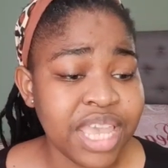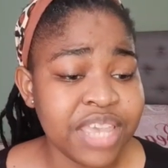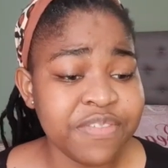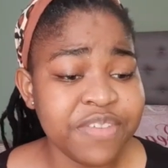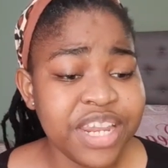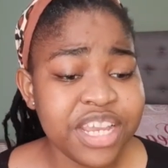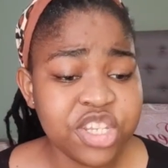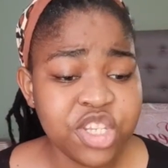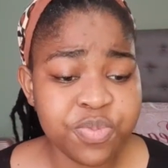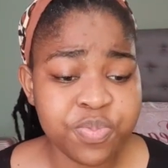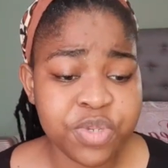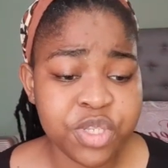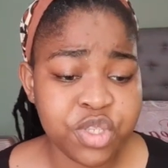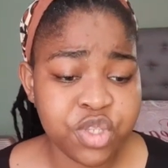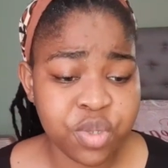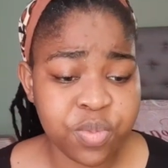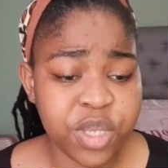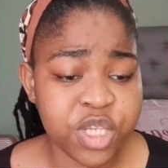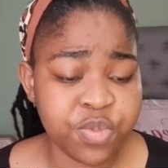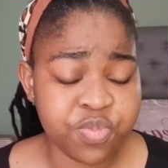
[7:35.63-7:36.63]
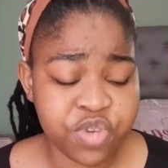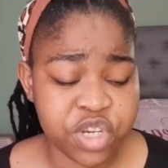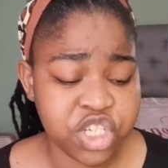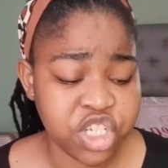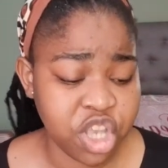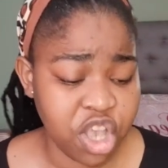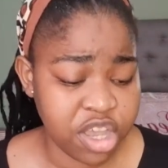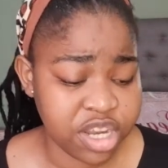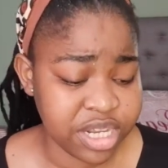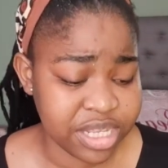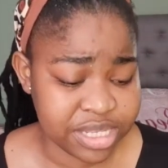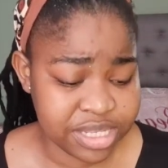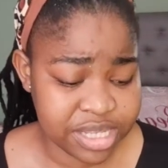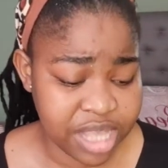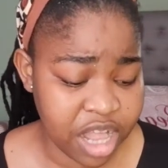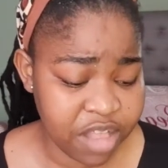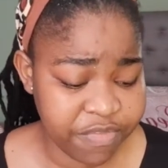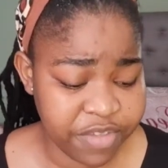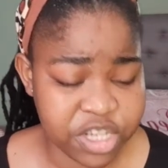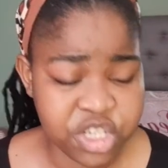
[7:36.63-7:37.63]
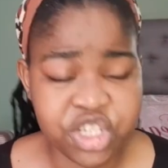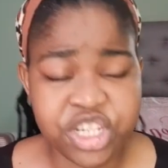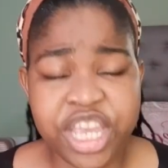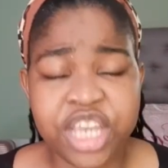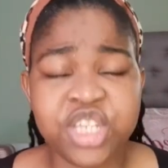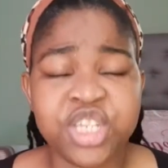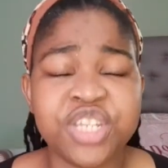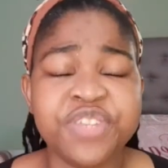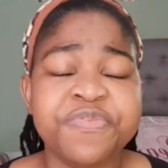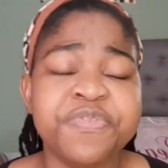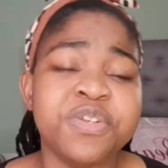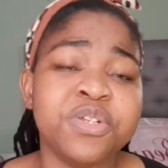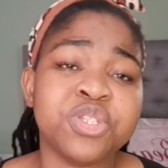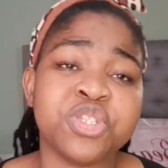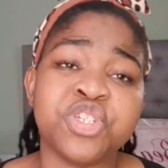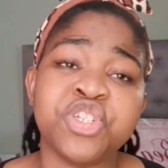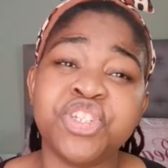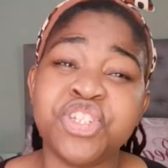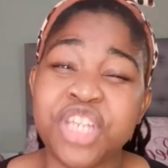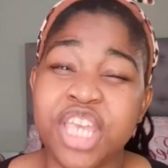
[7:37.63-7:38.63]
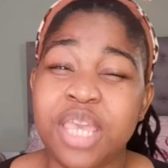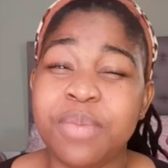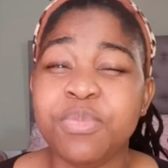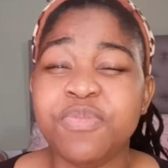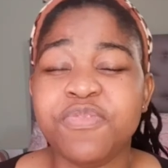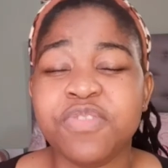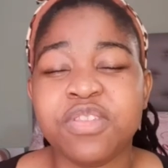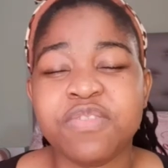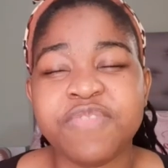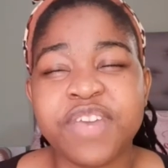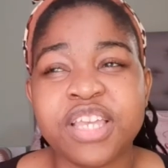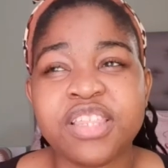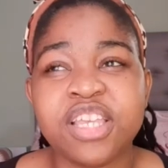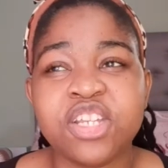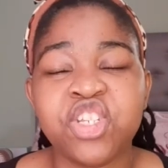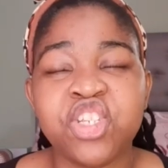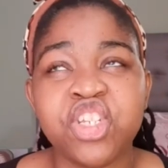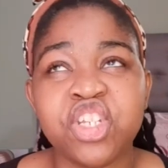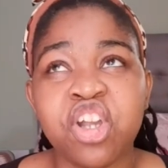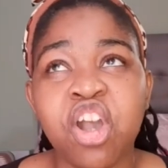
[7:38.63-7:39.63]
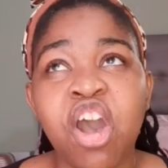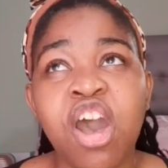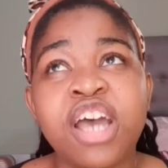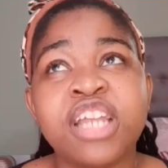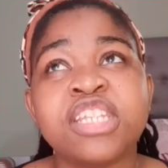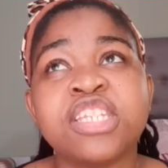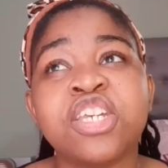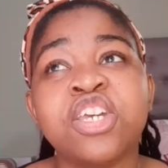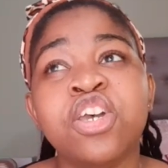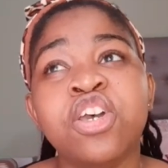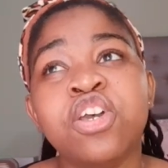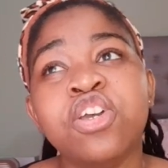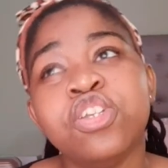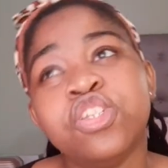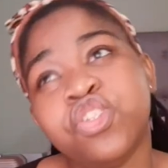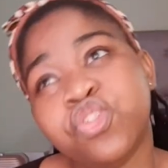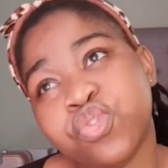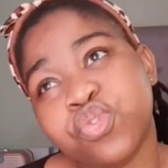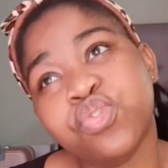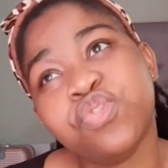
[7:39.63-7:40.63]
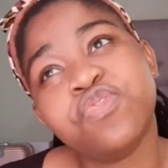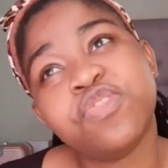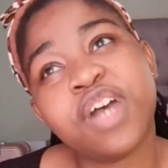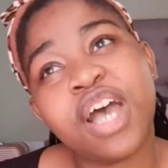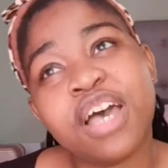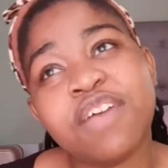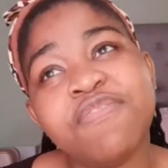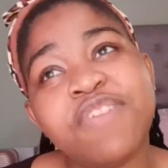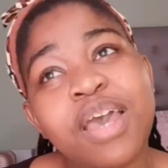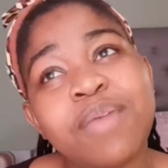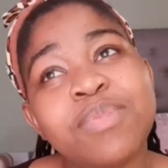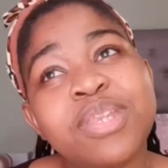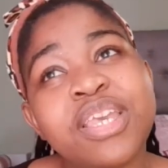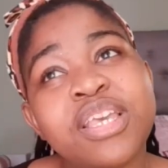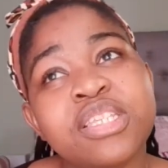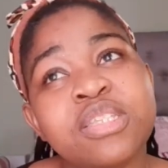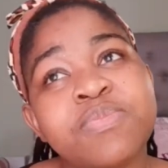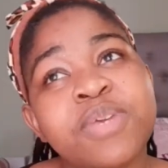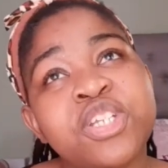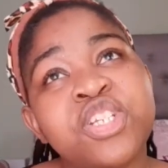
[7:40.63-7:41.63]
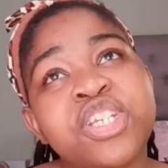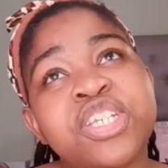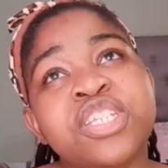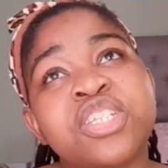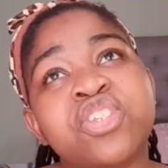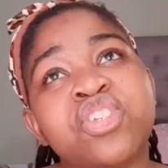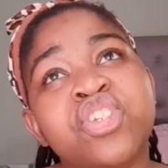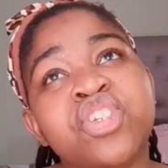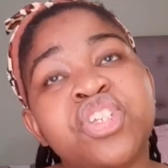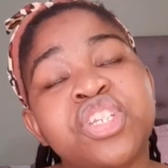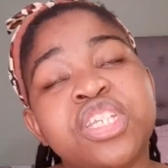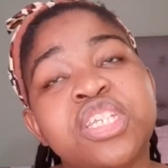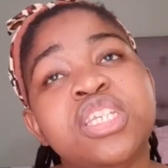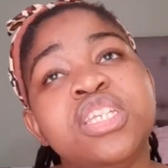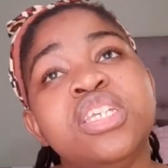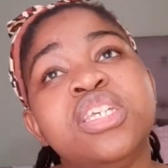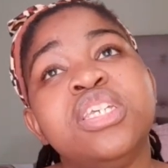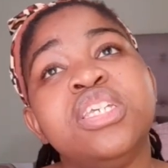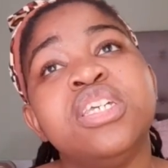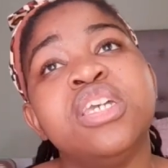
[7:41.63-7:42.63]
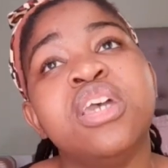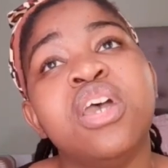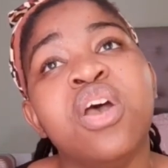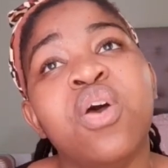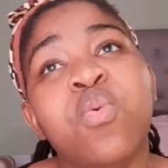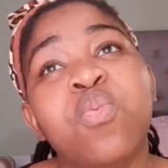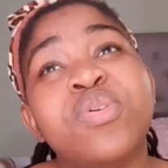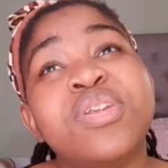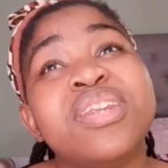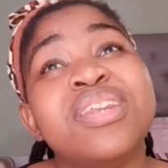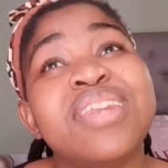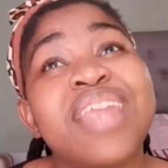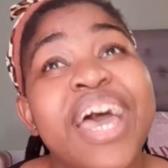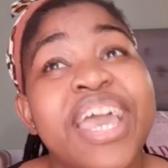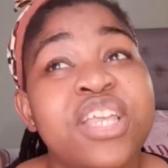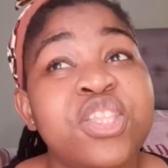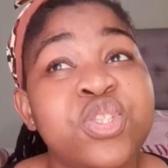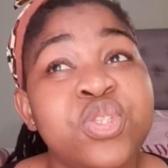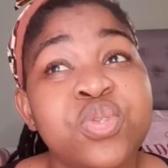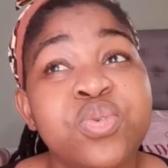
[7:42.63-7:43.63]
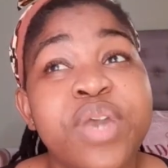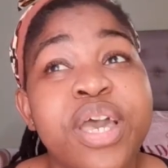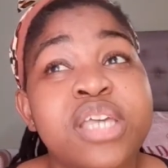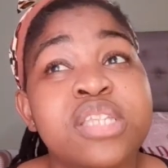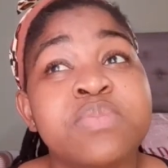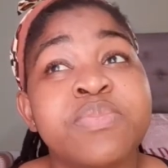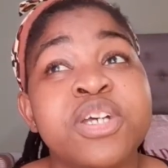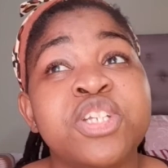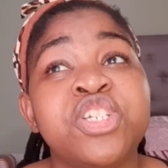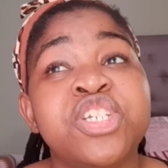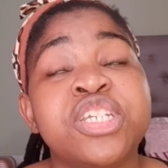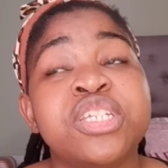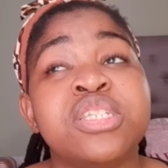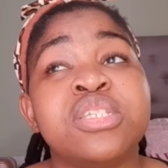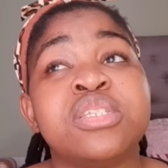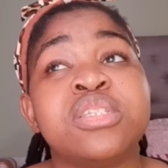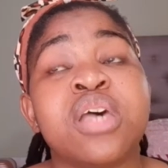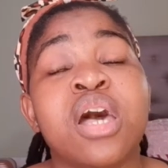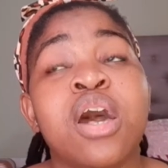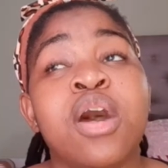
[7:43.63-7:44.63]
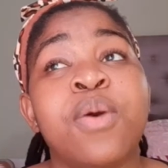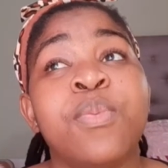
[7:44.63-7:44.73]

I feel like she puts so much pressure on herself, and she actually feels ashamed for the fact that she can't do for her family as much as she would like to, as much as,